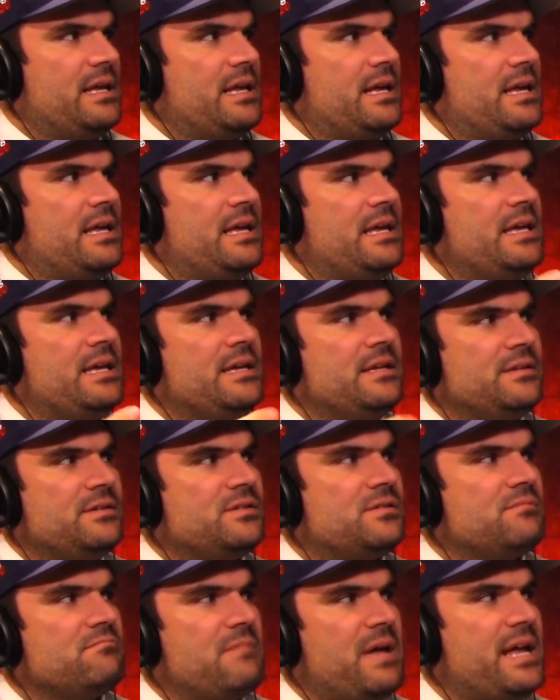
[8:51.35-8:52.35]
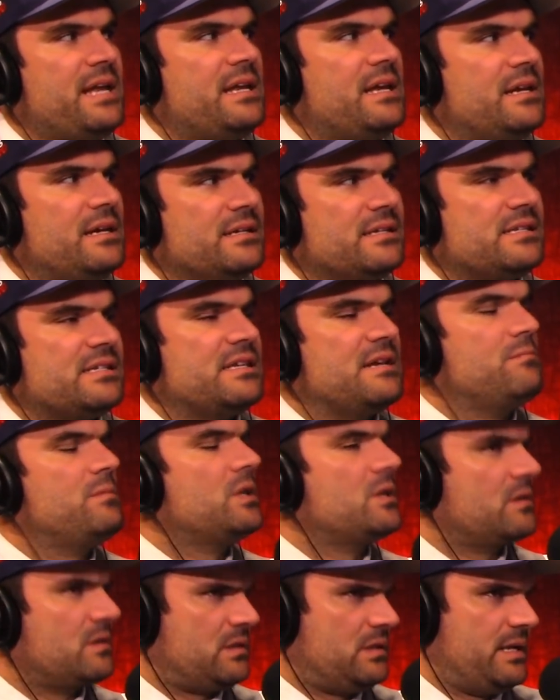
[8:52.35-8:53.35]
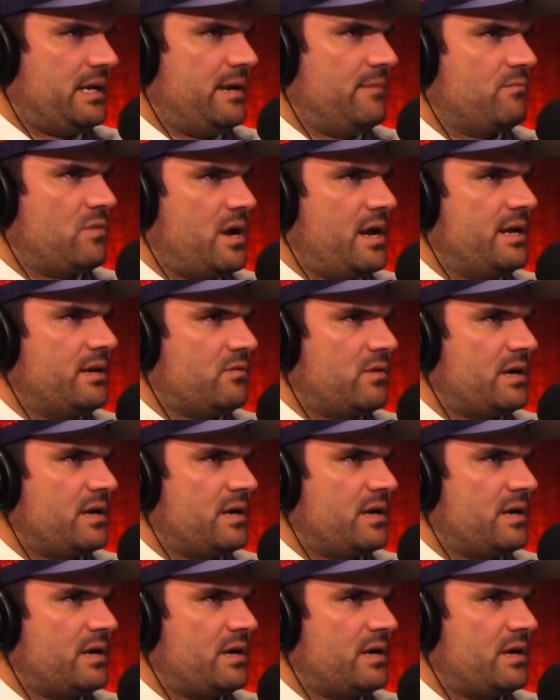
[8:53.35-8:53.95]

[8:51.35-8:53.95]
he's making a similar claim, right?